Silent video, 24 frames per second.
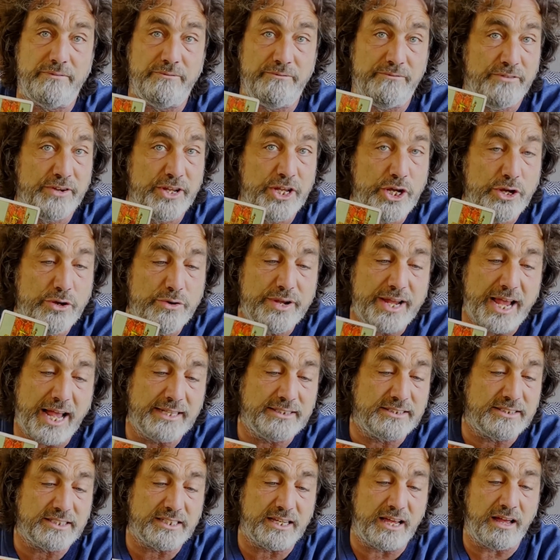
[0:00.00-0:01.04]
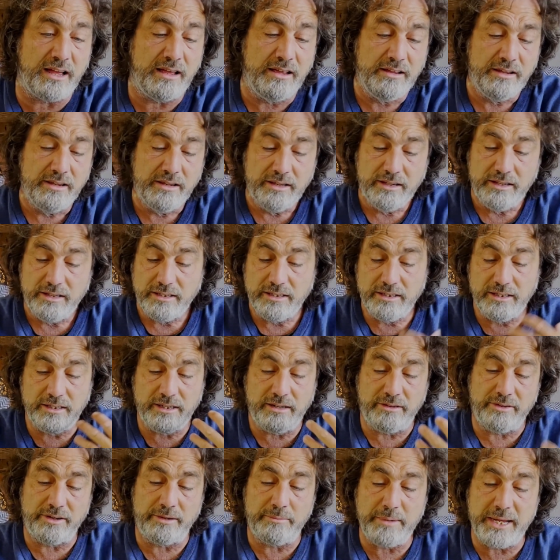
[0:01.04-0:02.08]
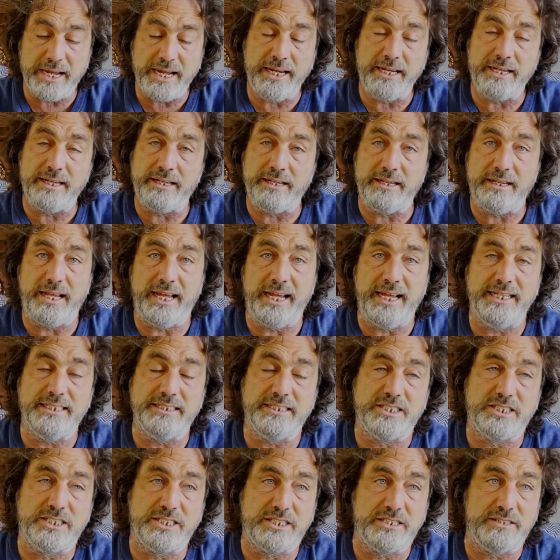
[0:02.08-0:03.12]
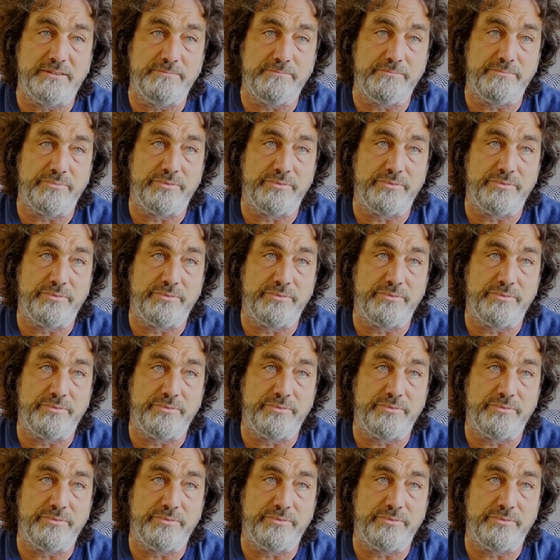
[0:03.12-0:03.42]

And for you, cancer, you know what I mean? It's,